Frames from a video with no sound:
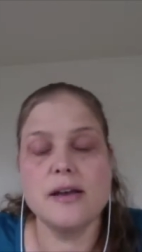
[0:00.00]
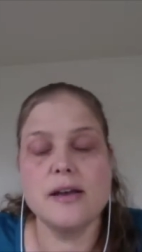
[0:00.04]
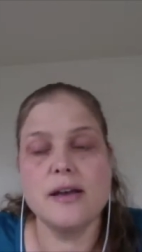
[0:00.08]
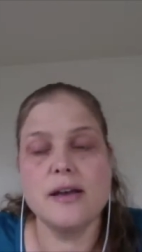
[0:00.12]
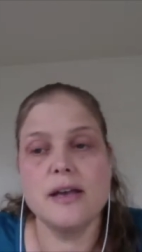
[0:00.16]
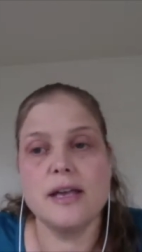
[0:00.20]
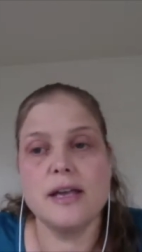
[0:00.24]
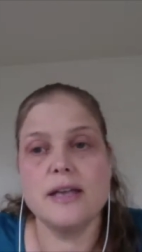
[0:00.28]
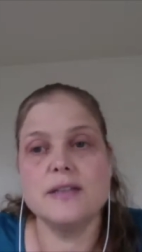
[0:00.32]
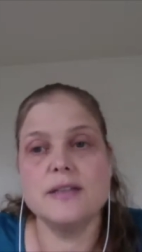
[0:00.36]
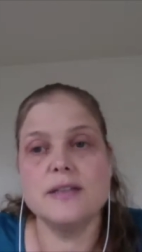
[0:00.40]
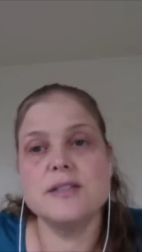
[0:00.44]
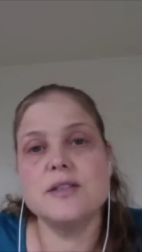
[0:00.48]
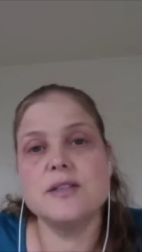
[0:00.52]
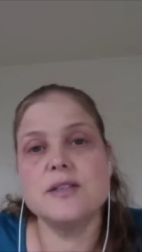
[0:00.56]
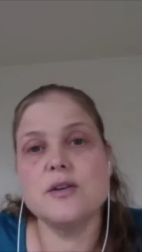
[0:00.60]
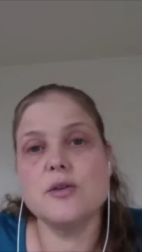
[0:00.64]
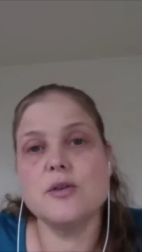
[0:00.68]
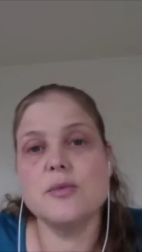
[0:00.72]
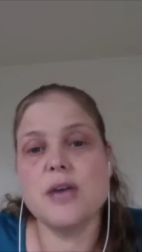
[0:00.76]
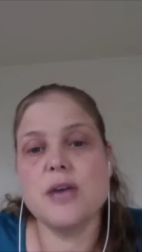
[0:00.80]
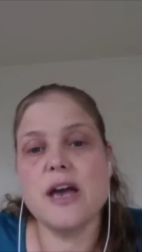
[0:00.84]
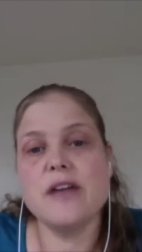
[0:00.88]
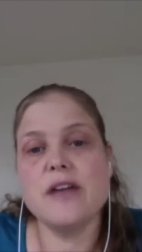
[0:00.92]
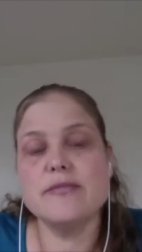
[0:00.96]
And so
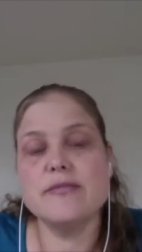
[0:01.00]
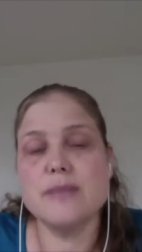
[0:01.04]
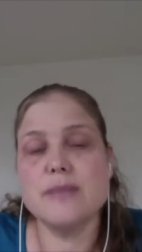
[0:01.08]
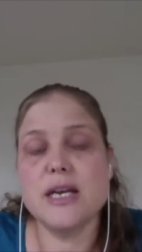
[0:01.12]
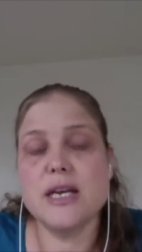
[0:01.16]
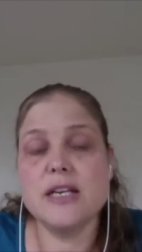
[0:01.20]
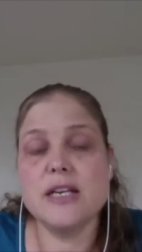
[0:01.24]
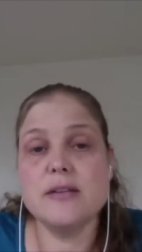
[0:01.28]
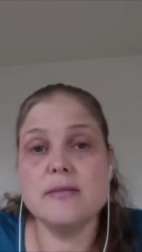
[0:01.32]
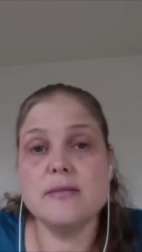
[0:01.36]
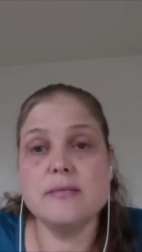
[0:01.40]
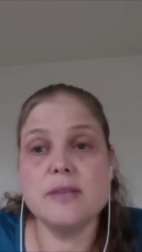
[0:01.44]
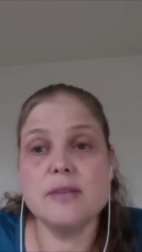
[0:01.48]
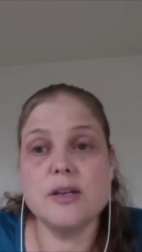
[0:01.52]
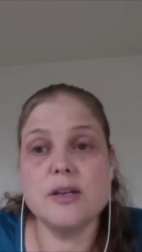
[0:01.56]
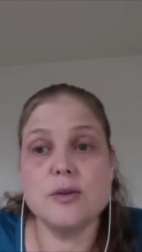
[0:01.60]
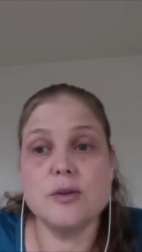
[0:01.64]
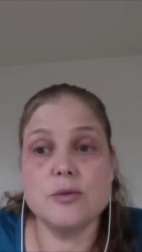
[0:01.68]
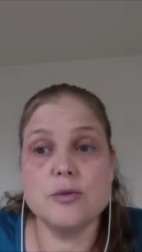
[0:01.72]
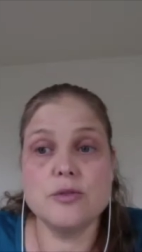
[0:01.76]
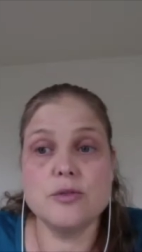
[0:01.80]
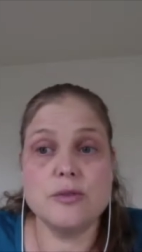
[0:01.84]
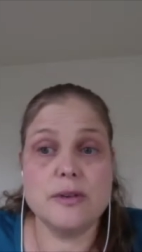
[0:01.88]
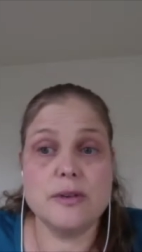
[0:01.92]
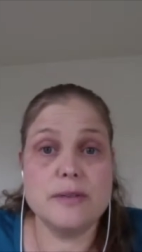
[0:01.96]
we have many, you know,
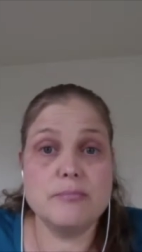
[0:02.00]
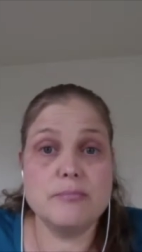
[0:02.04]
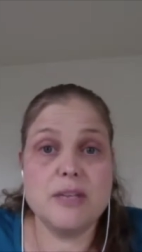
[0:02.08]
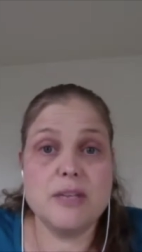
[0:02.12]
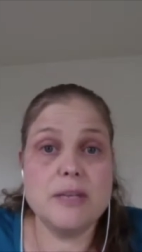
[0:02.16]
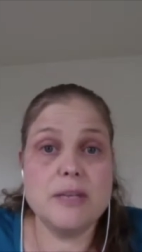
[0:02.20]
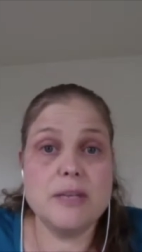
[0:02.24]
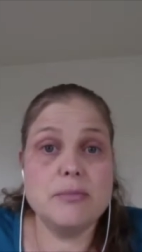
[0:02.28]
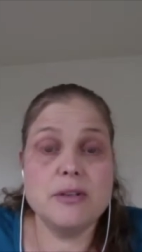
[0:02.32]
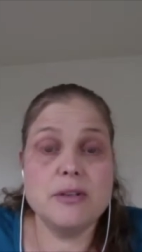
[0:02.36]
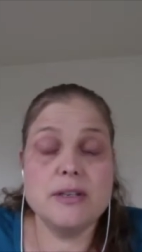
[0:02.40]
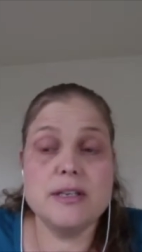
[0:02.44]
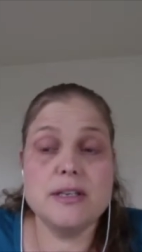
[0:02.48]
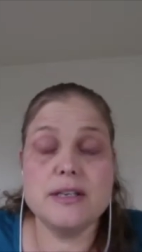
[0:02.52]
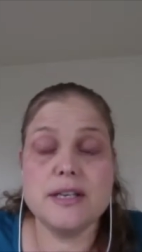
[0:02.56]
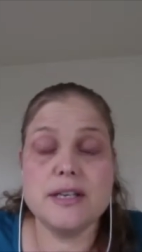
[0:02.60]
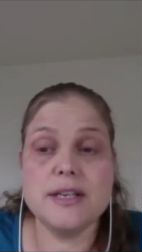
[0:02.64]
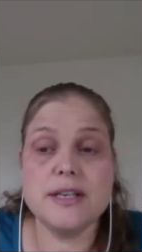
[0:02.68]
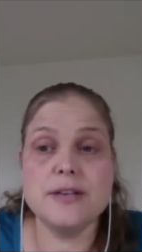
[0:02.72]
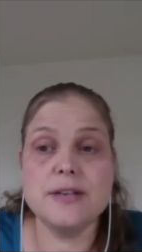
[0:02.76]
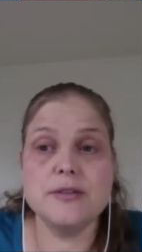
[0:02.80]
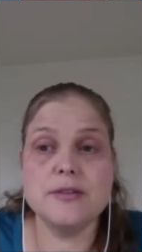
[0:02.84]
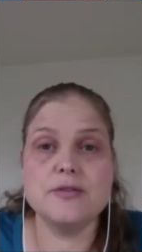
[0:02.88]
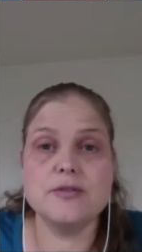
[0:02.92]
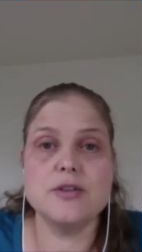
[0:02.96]
tr- people in need
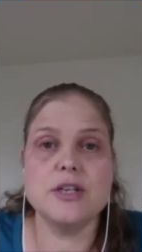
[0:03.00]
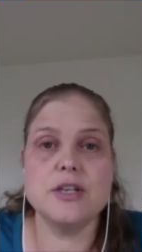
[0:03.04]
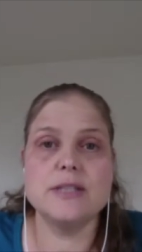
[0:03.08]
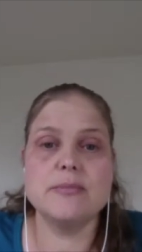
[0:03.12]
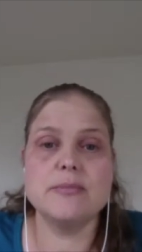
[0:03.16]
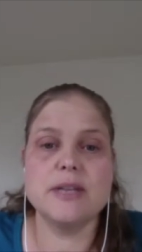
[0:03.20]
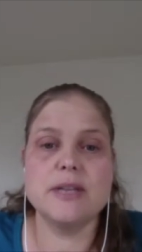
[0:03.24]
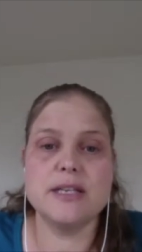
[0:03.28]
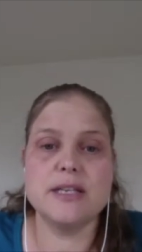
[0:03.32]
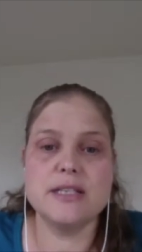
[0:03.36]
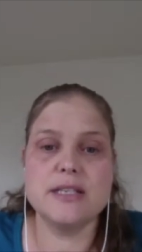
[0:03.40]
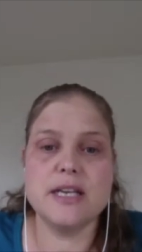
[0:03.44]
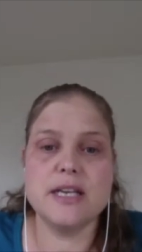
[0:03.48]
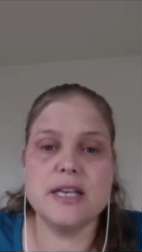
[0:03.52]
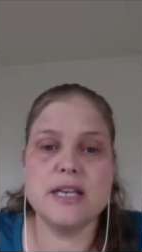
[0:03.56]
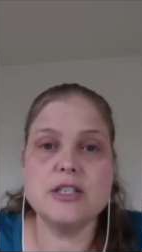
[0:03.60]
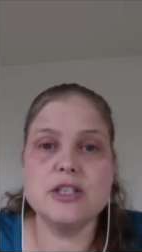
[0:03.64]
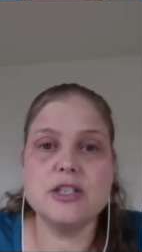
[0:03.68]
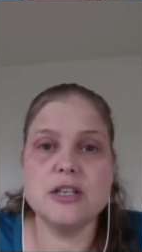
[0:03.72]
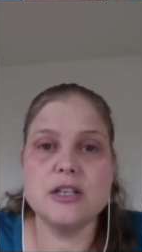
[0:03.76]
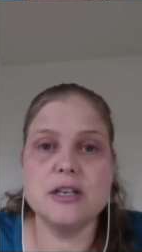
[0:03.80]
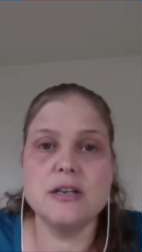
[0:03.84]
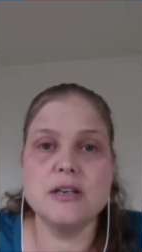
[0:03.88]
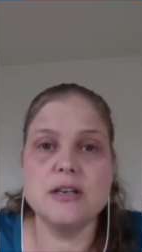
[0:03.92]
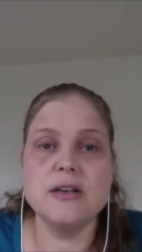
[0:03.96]
of
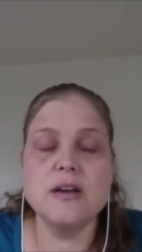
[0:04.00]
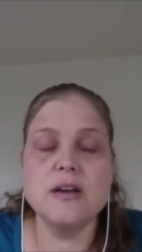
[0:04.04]
transplantation